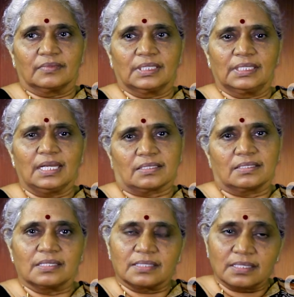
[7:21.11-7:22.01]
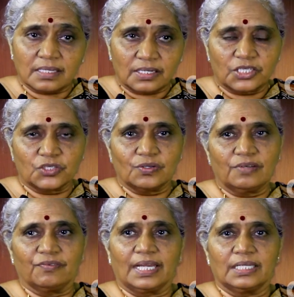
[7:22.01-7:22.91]
Yes, this is a ritual
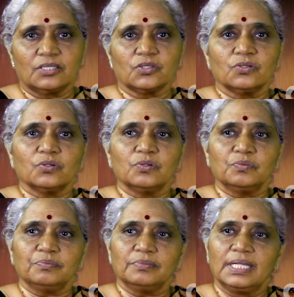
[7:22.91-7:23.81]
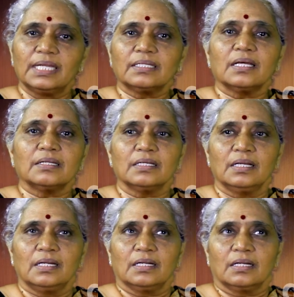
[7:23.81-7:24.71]
fine to let our
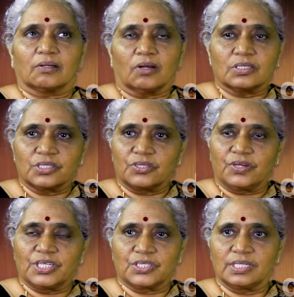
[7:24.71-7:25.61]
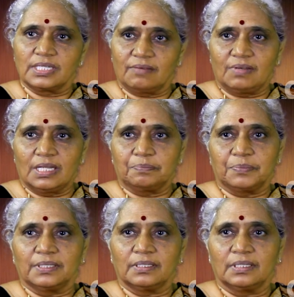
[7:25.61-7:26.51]
concentration develop.
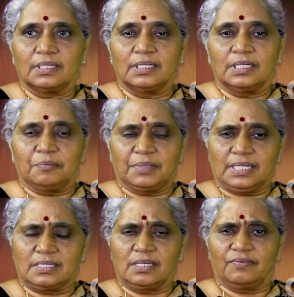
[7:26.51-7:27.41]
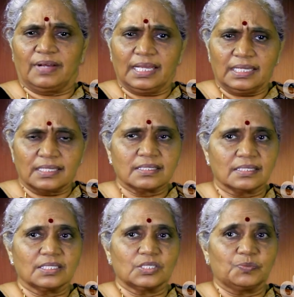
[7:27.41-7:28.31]
But I said, why is
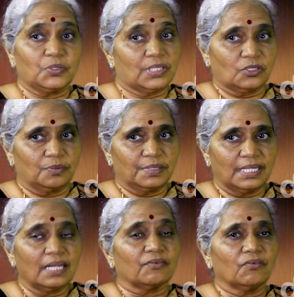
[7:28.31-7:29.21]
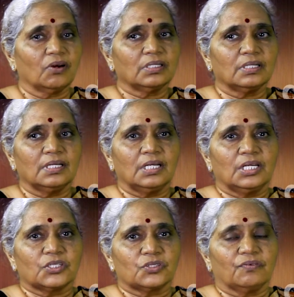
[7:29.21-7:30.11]
this puja to be done? What
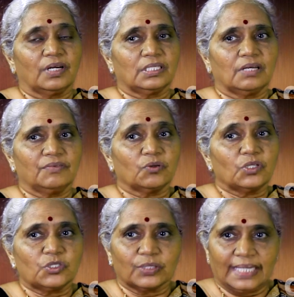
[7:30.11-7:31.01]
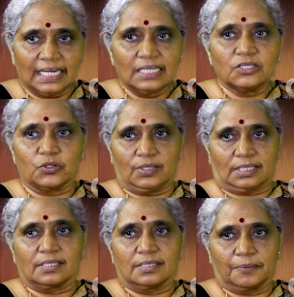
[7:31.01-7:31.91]
are we going to gain through it?